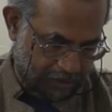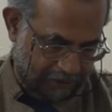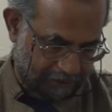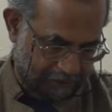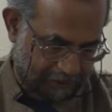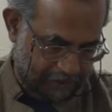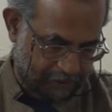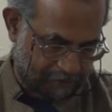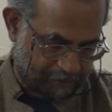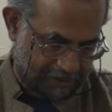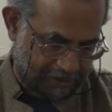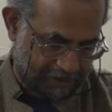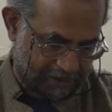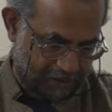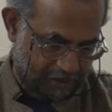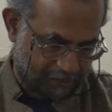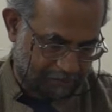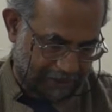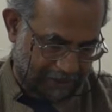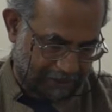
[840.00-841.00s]
then, which brings
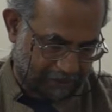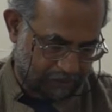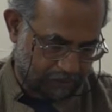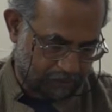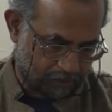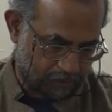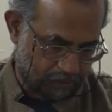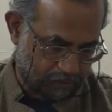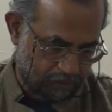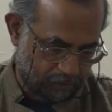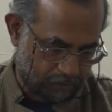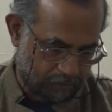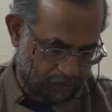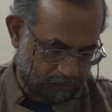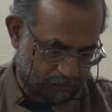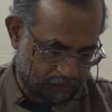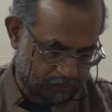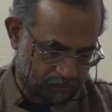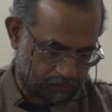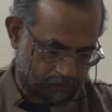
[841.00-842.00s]
us back to
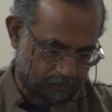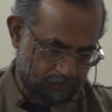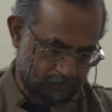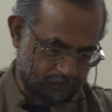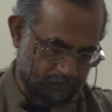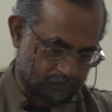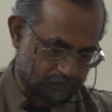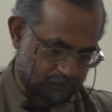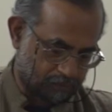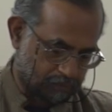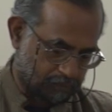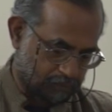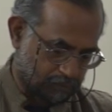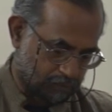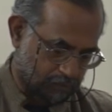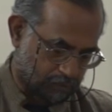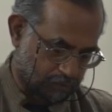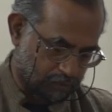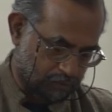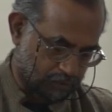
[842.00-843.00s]

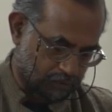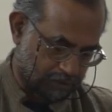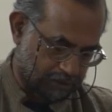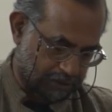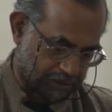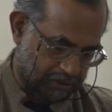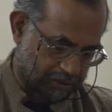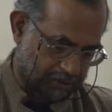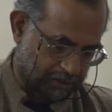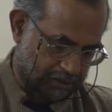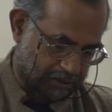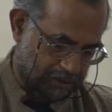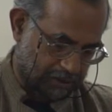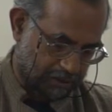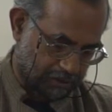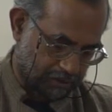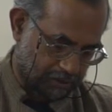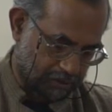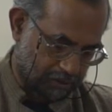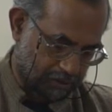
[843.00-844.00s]
Chhattisgarh,